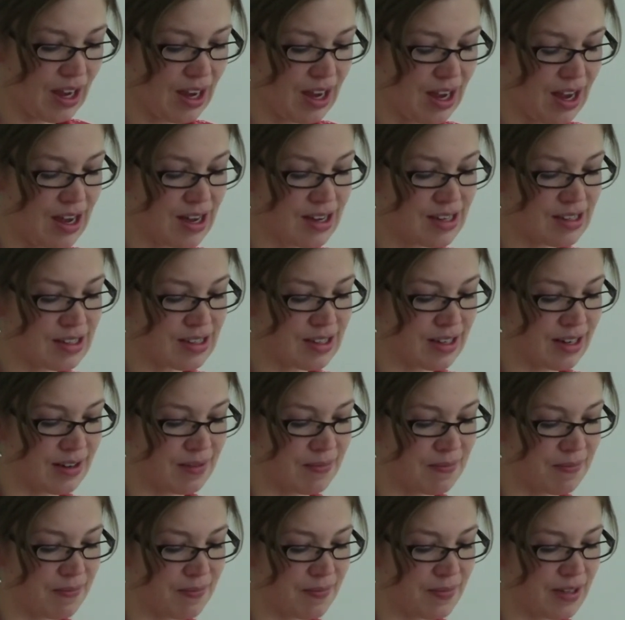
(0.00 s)
And
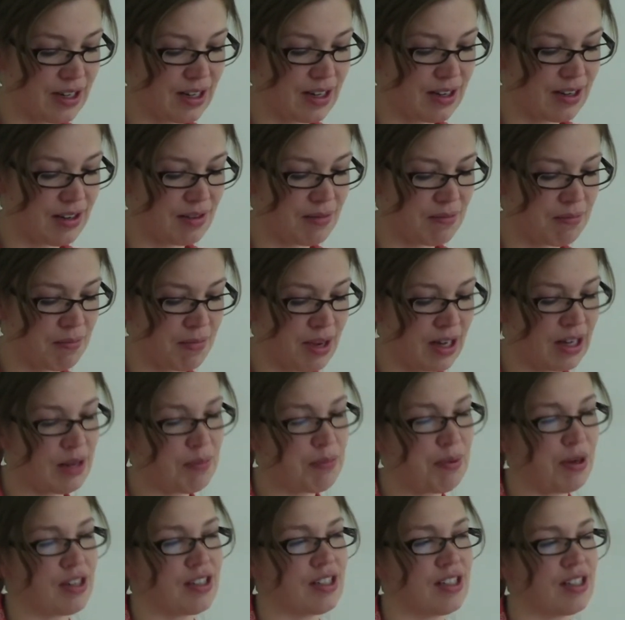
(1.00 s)

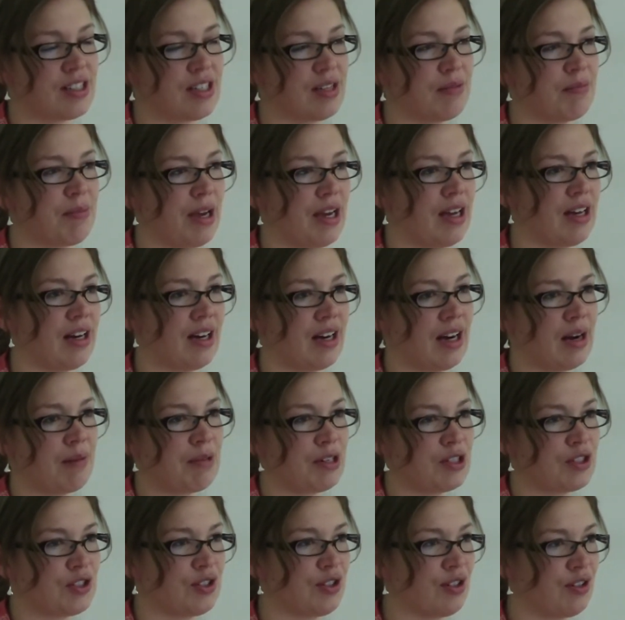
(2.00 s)
many participate, and I'm
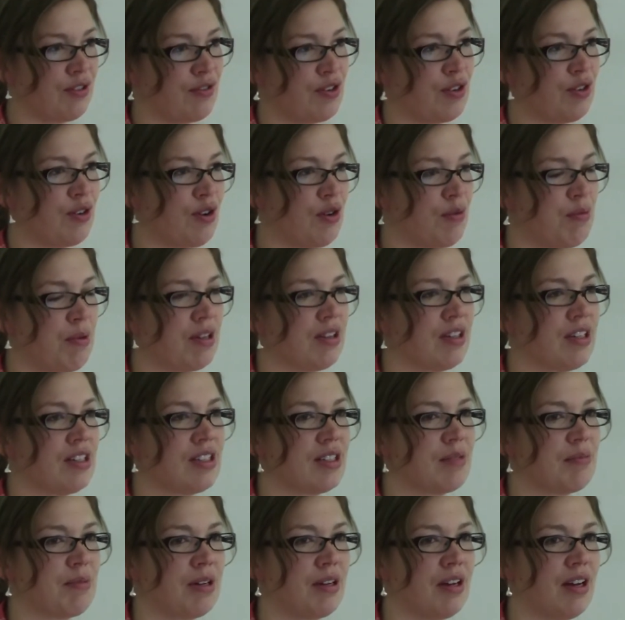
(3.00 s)
not sure if you know about
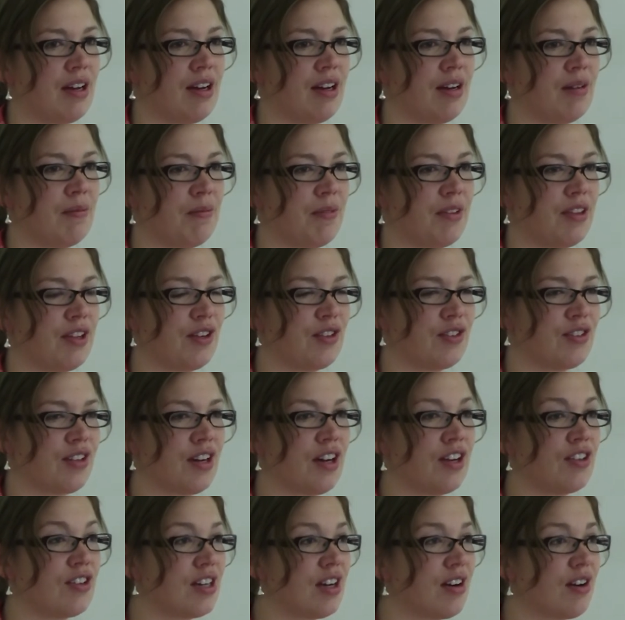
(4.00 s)
this, but there's an
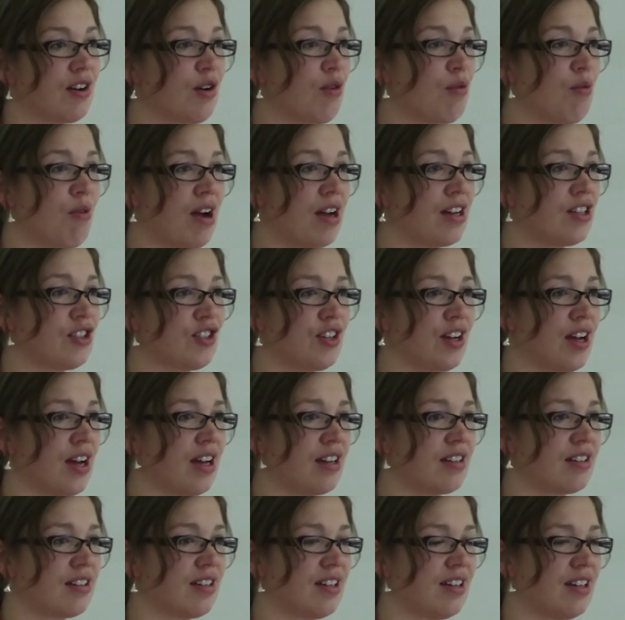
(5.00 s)
Ontario Wine
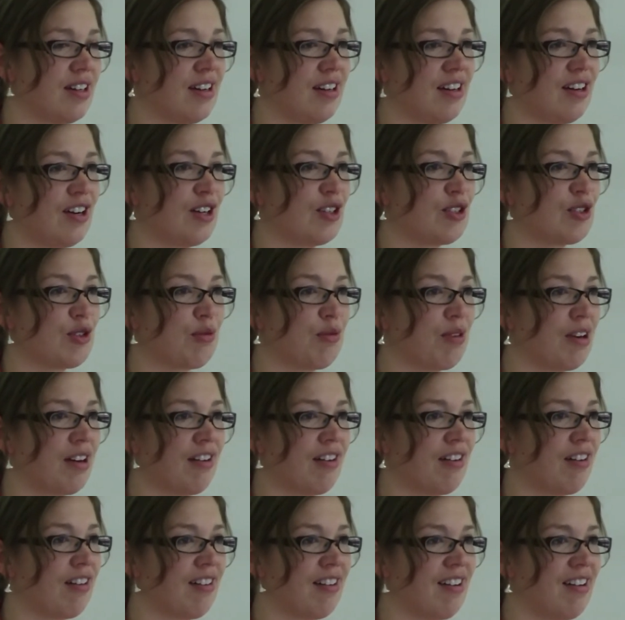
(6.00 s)
Chat on
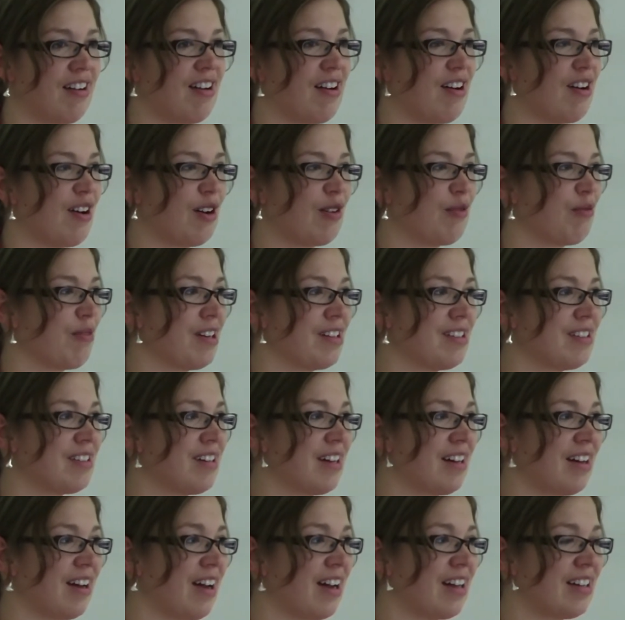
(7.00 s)
Twitter on
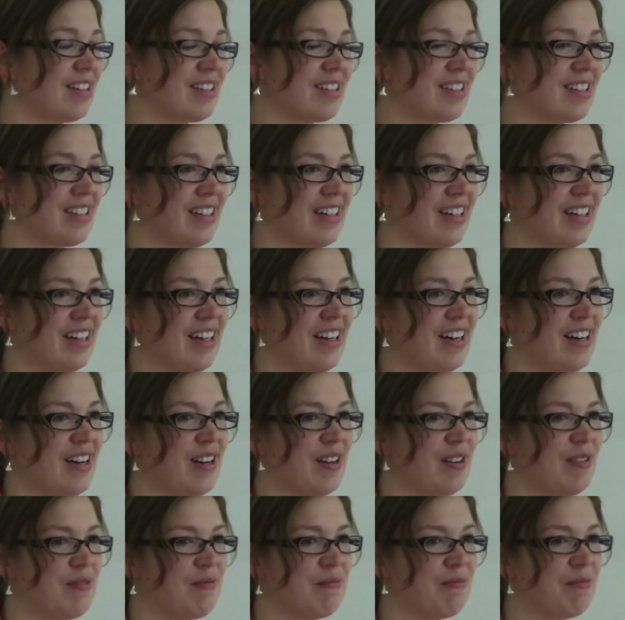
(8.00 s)
Wednesday nights,
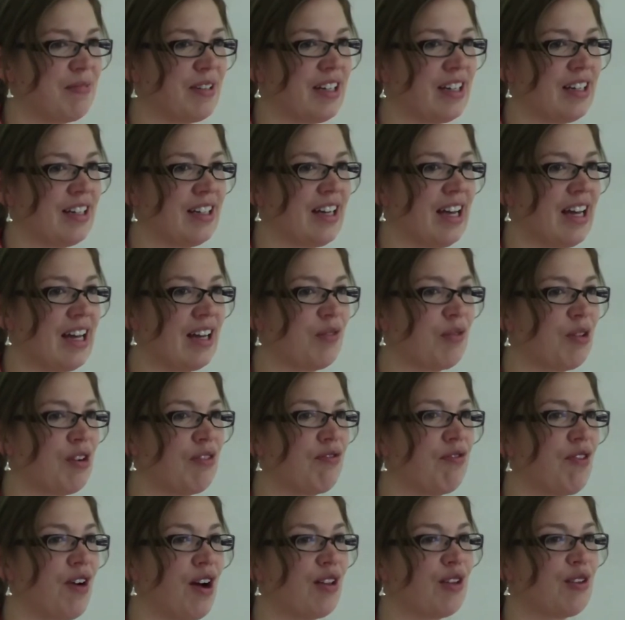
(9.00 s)
and
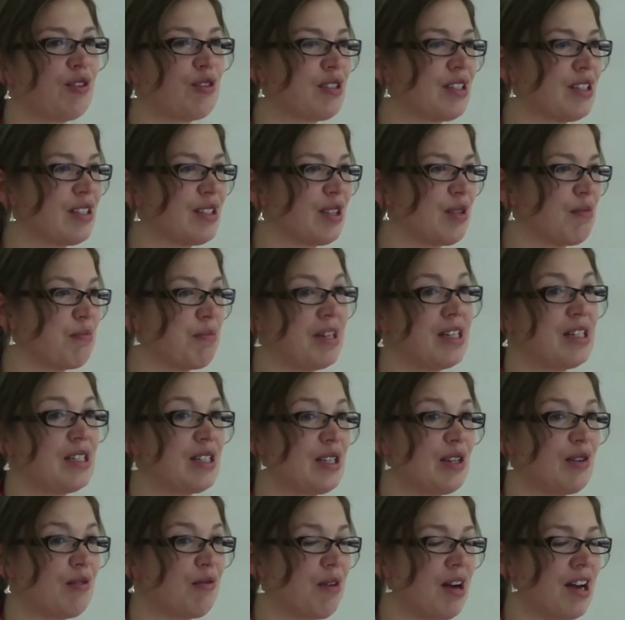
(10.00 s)
what follows is the
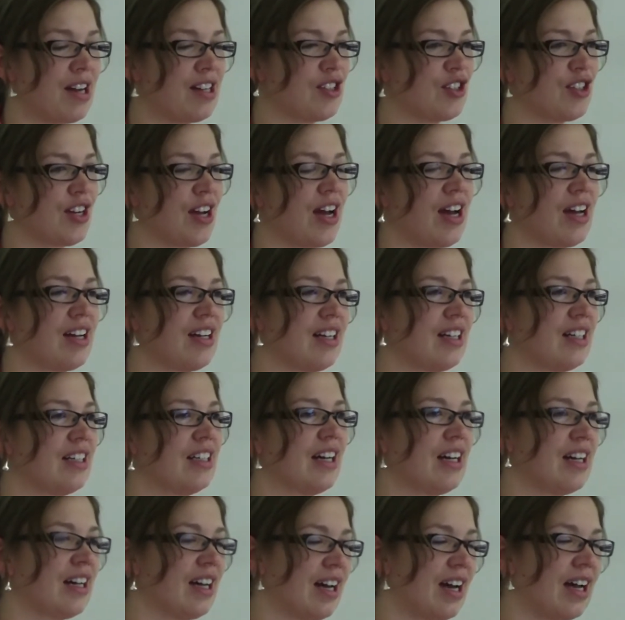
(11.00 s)
BC Wine Chat,
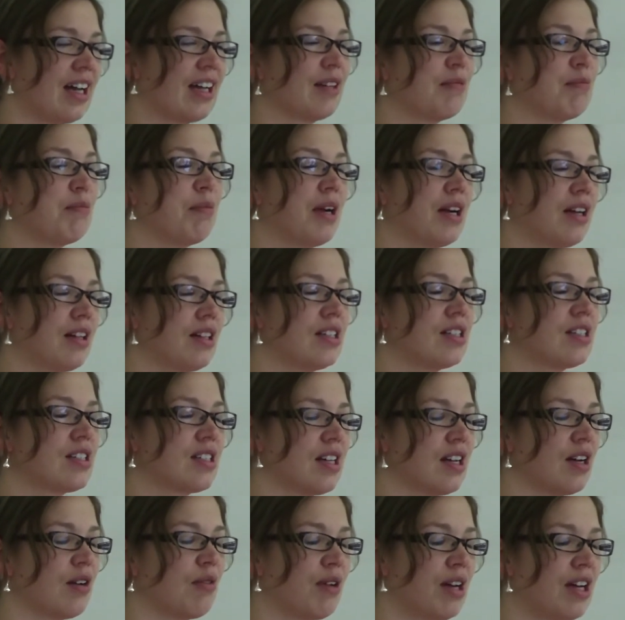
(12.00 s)
and I can barely
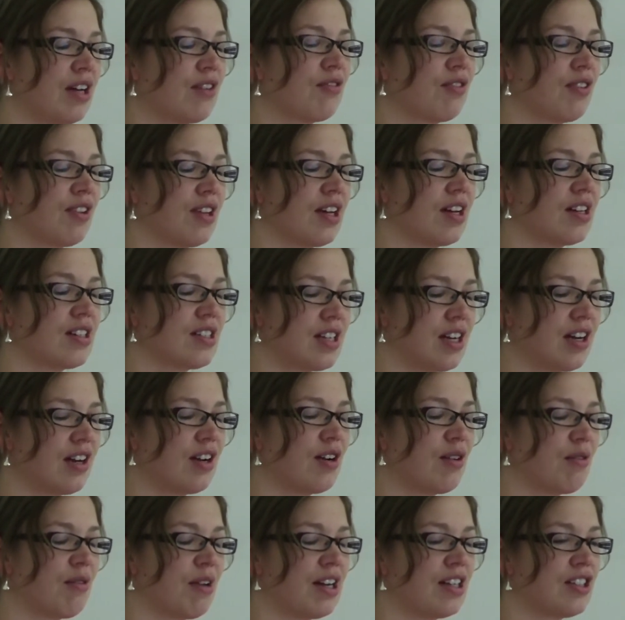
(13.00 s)
stay awake for the
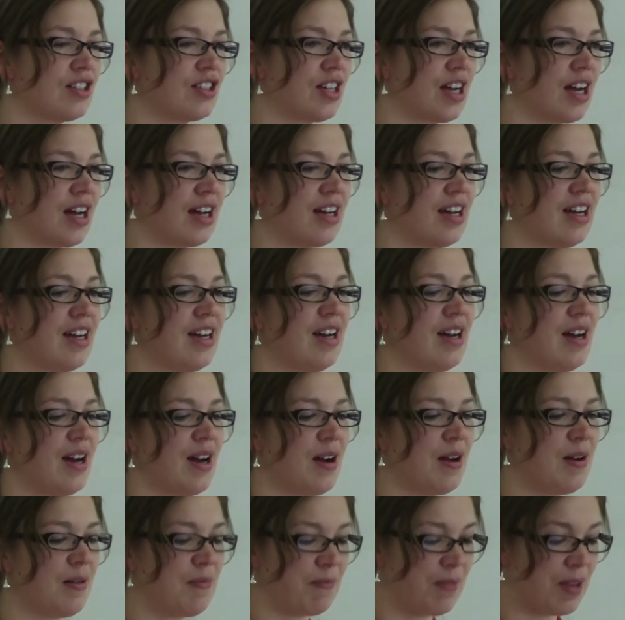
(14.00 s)
Ontario Wine Chat,
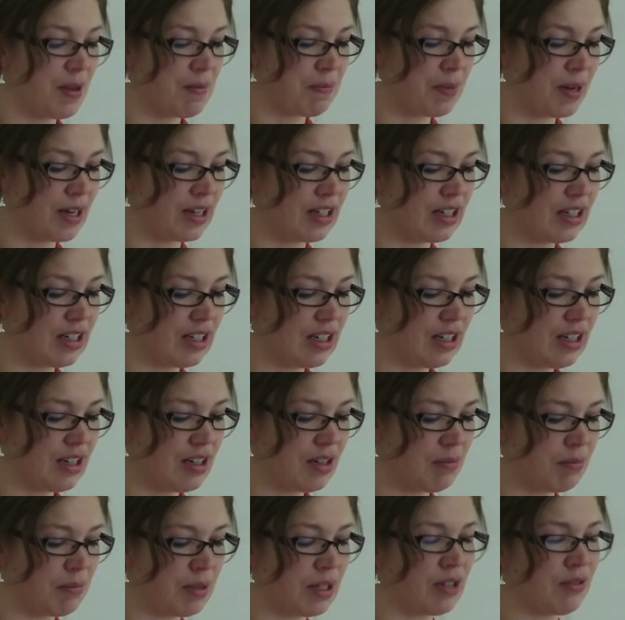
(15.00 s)

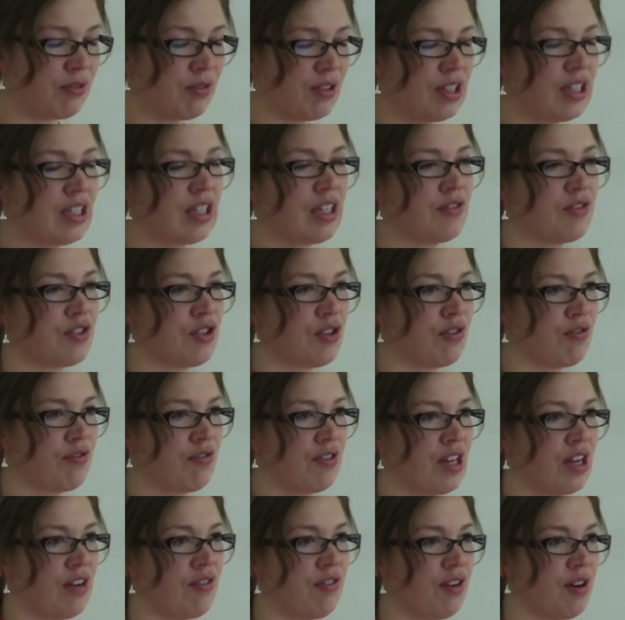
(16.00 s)
but it really gives you a
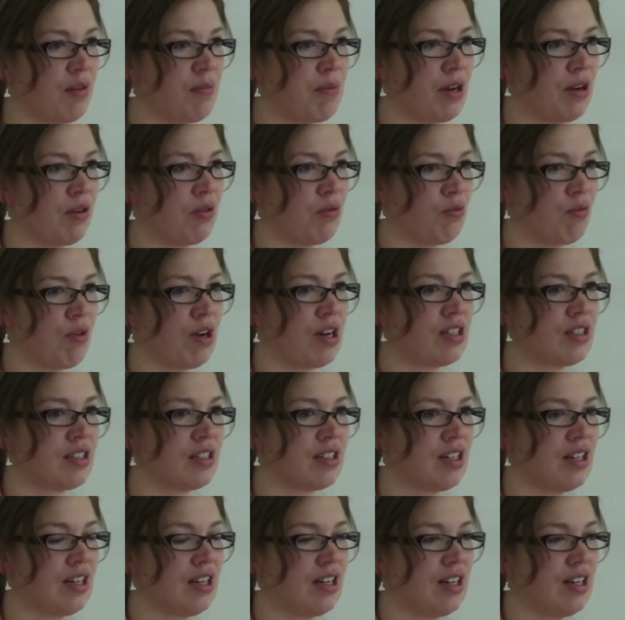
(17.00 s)
flavor about what